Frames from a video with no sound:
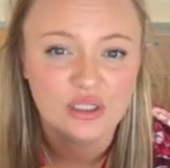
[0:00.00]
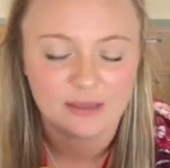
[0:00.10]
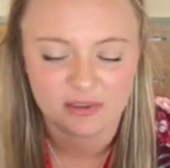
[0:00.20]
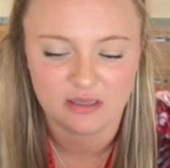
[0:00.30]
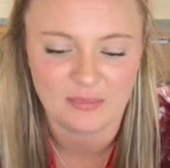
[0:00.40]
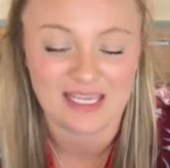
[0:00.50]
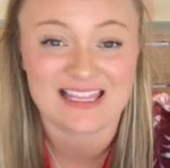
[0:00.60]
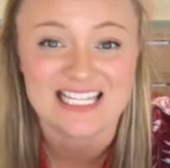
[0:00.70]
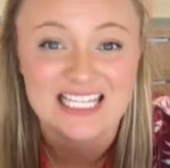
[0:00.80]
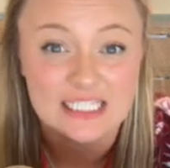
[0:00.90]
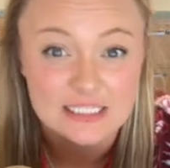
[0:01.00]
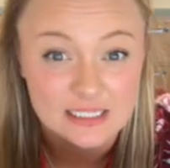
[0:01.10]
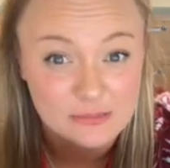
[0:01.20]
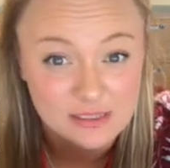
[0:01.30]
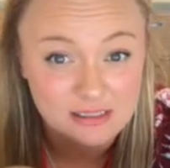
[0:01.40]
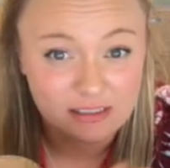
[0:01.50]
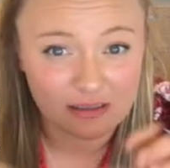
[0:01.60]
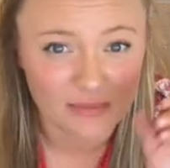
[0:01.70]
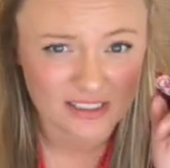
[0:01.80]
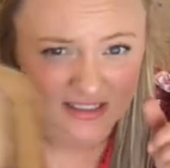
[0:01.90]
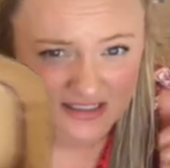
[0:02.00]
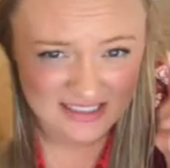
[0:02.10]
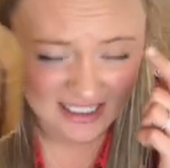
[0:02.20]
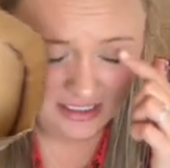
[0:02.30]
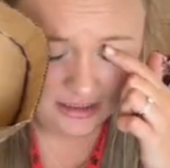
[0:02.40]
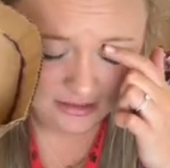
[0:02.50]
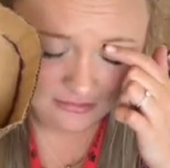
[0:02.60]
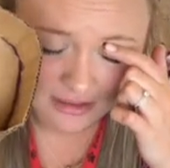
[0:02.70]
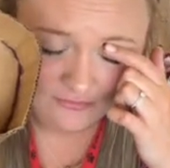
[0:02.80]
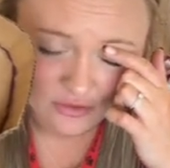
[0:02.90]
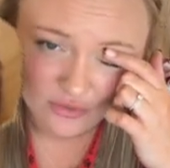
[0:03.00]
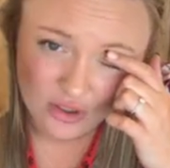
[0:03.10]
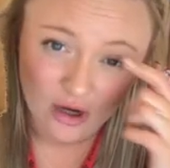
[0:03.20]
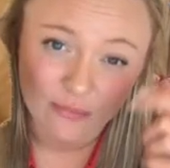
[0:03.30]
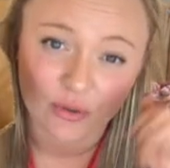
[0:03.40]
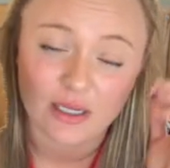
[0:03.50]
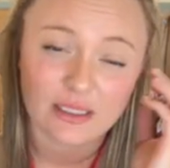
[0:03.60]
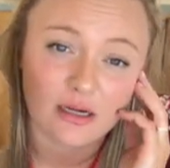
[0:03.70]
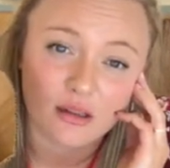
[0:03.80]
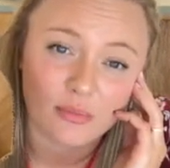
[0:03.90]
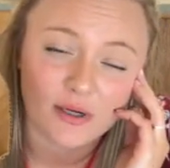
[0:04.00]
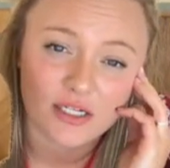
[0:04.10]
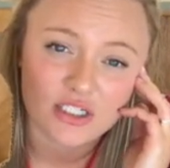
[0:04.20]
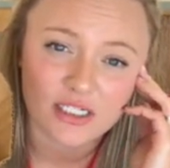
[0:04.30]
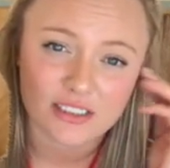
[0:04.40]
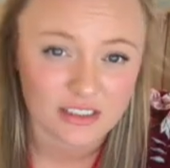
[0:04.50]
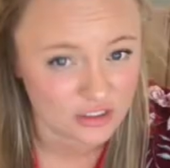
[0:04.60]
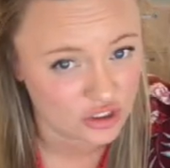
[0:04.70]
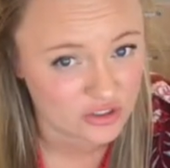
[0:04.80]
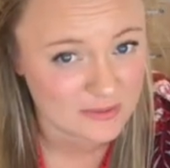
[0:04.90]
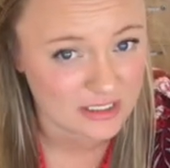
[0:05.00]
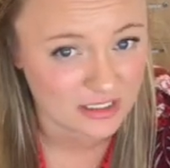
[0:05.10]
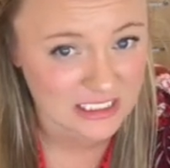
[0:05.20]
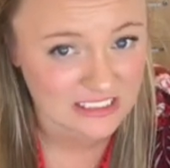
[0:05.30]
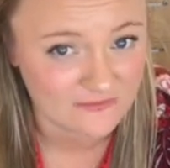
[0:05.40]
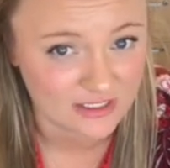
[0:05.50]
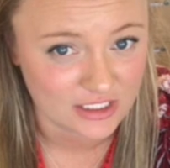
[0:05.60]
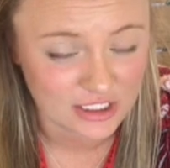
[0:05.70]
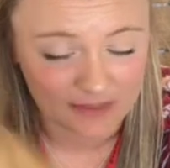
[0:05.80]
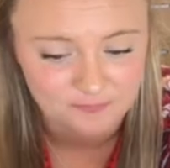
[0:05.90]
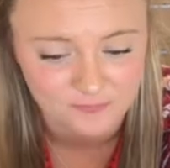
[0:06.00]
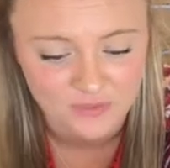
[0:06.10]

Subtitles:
I'm going to paint the inside of my lid because any leftover cardboard at the end of the project shows me that you didn't finish it.